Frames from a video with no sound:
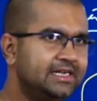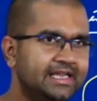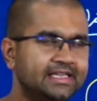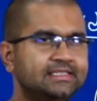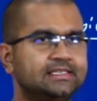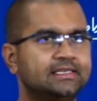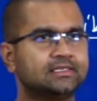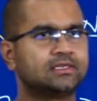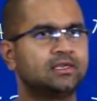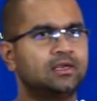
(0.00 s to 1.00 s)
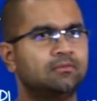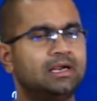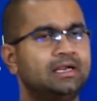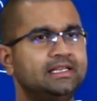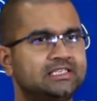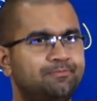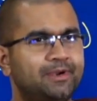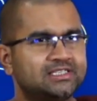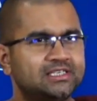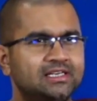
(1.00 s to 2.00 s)
the dangers. But
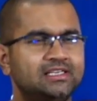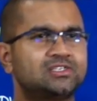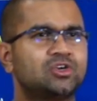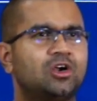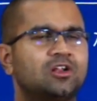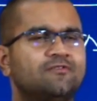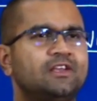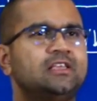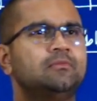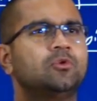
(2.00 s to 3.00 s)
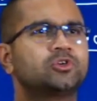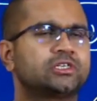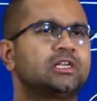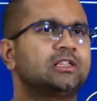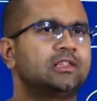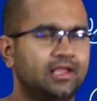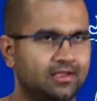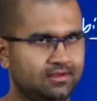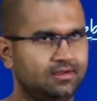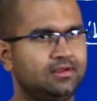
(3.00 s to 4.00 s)
dispassion is sort of an emotional thing.